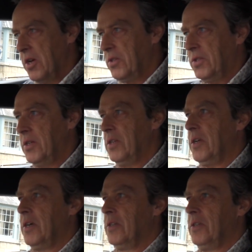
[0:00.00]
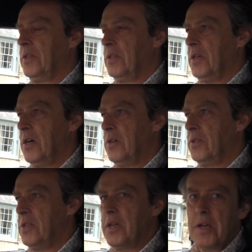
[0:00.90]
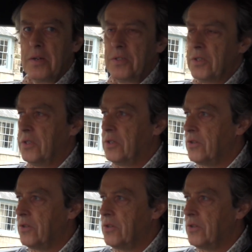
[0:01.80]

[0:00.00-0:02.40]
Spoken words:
send a Garda to Car of the Year and just